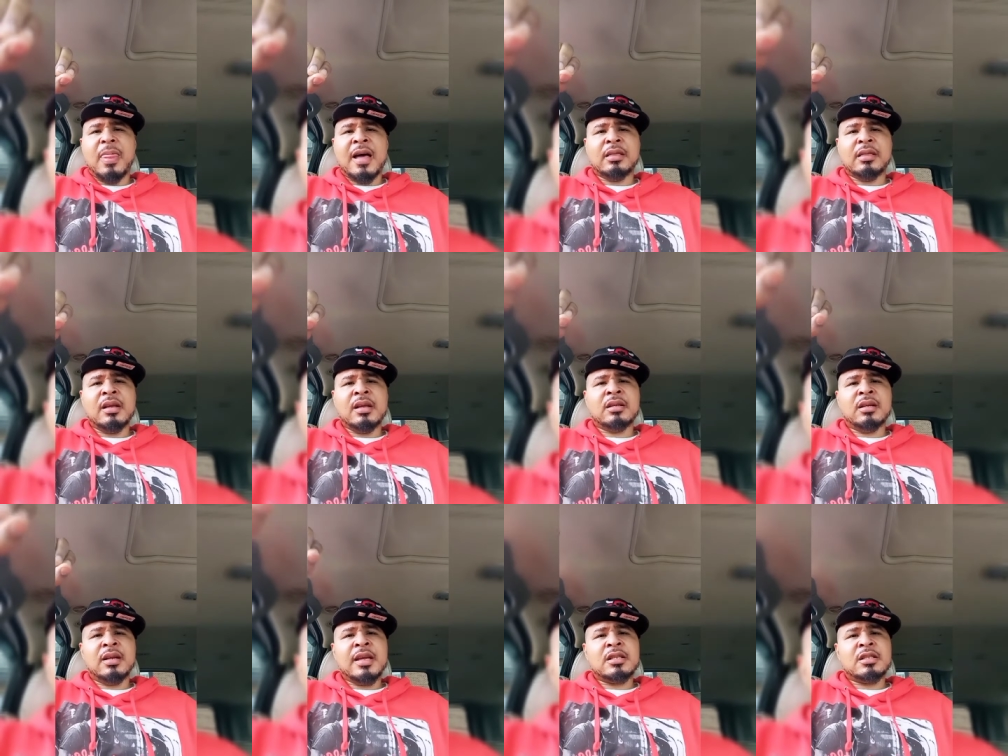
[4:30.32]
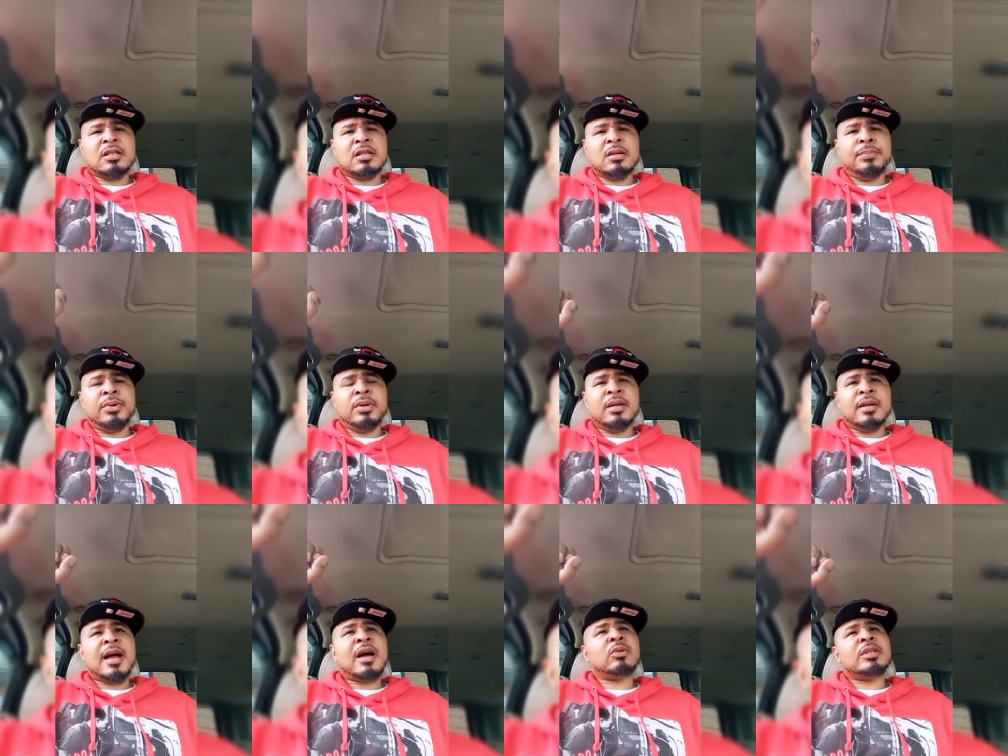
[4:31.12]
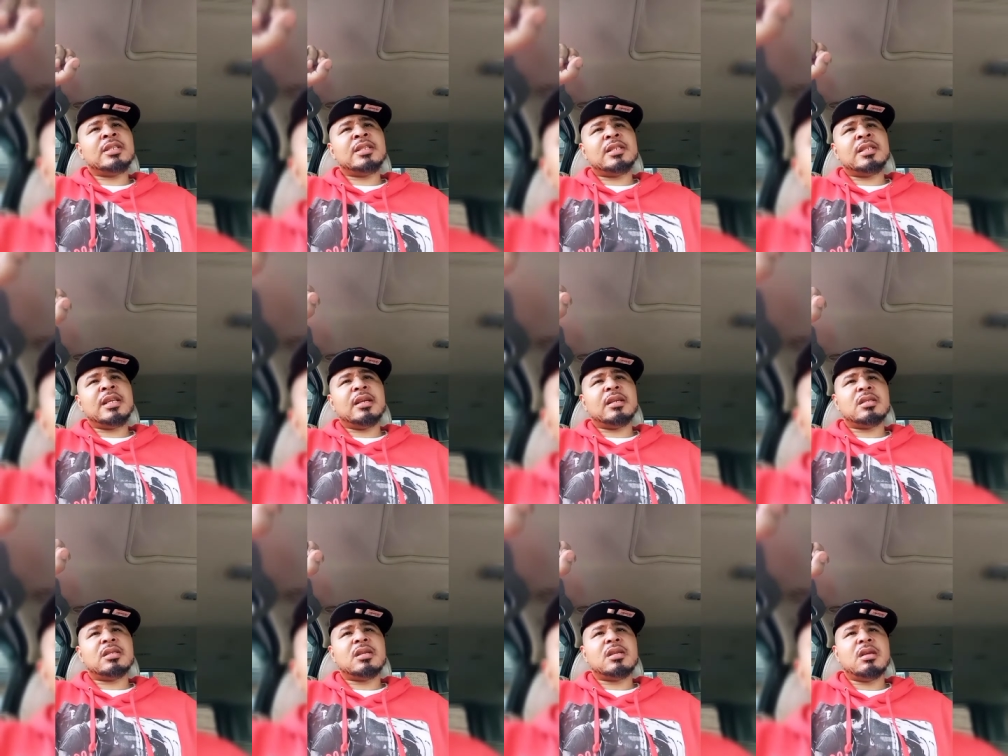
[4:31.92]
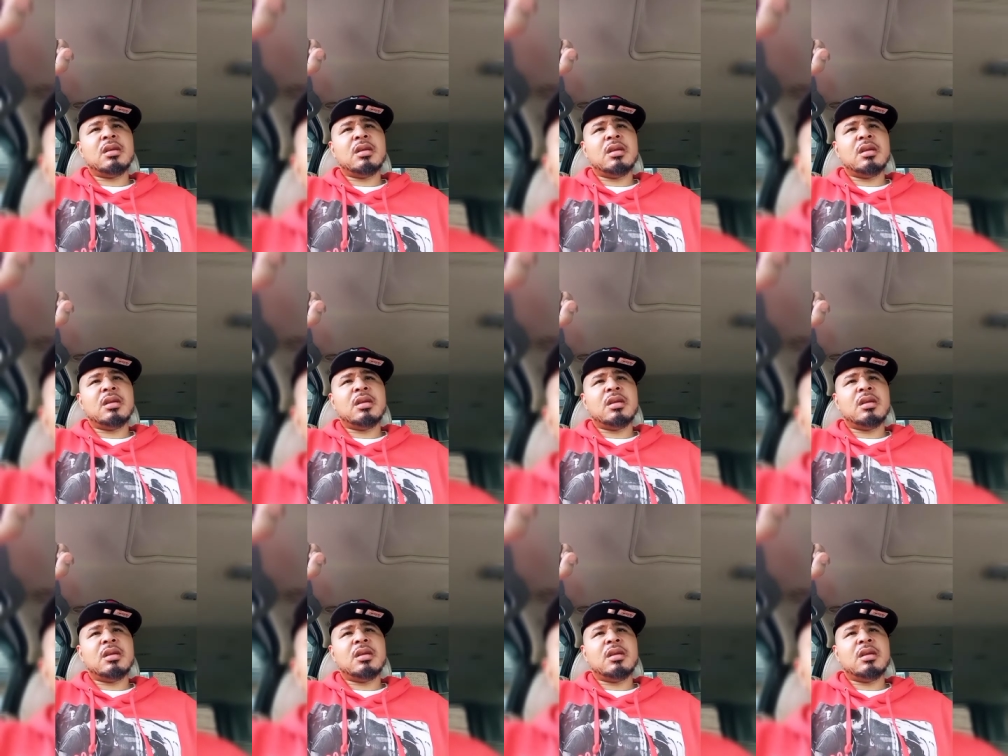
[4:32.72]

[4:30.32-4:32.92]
I think the Lakers can pull it out in 6.